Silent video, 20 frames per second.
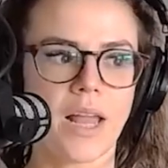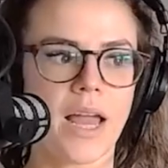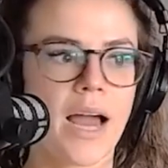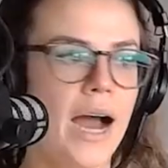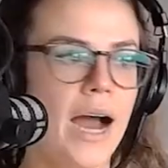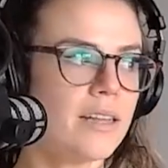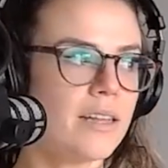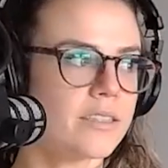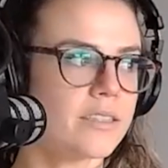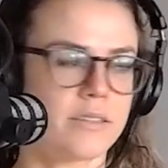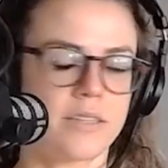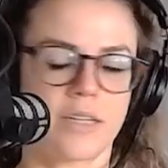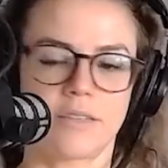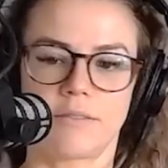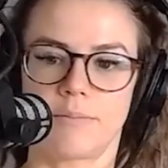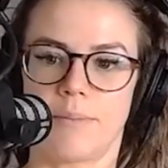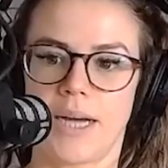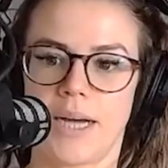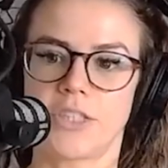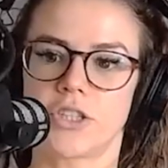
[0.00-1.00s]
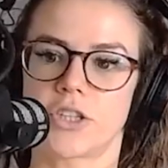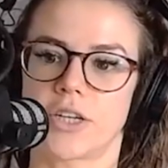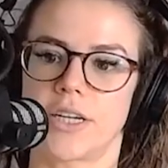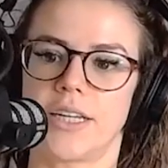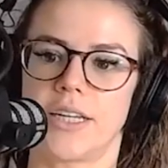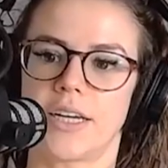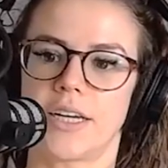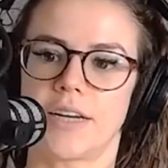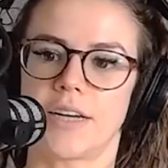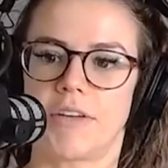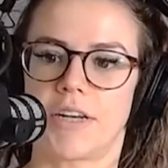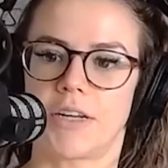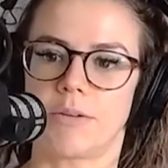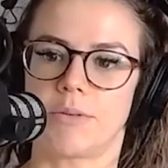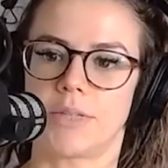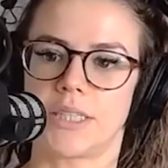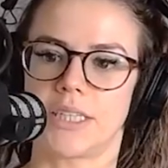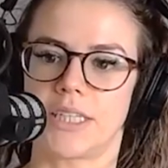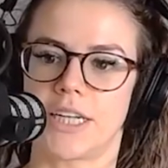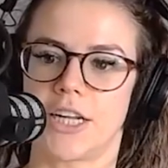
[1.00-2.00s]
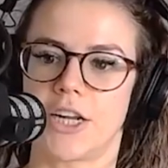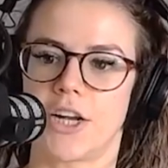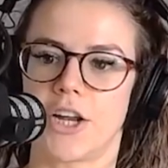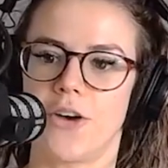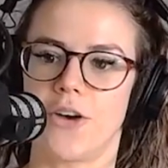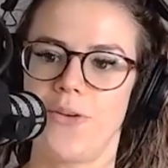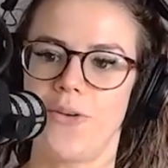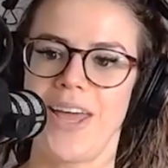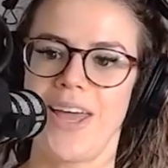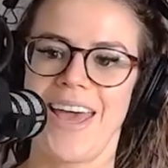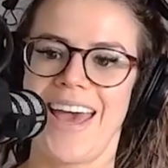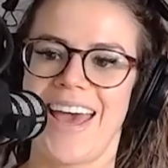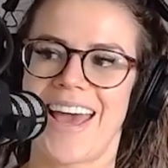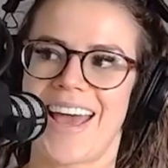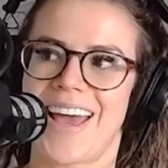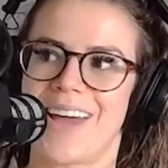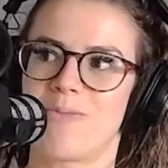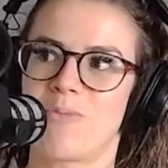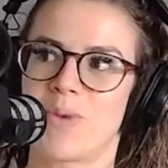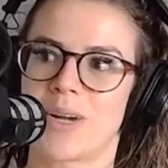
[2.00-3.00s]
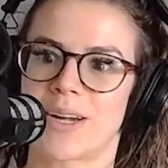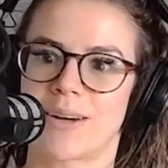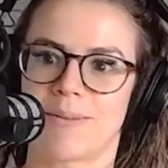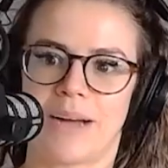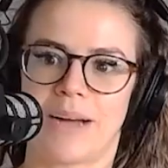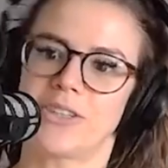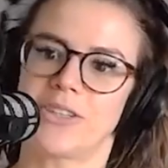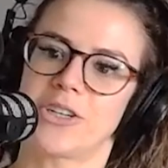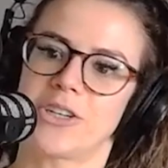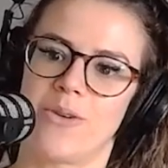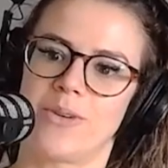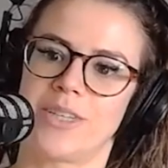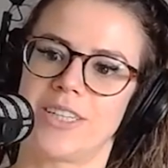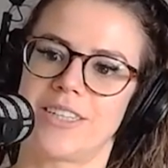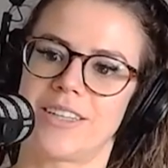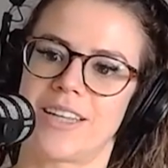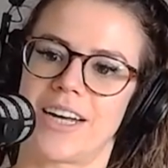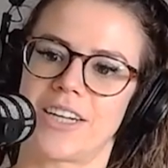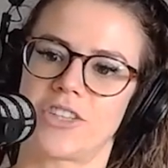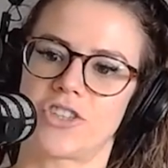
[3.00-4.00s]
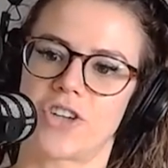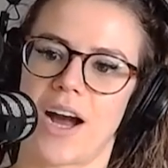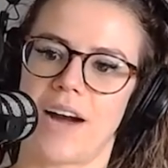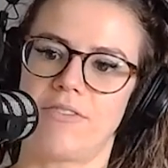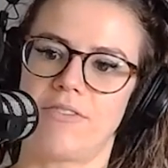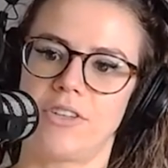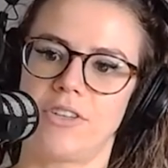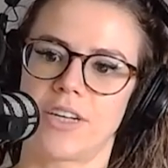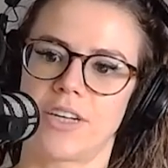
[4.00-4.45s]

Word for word: Alex does my training, if anyone didn't know, and we're about to go into that travel.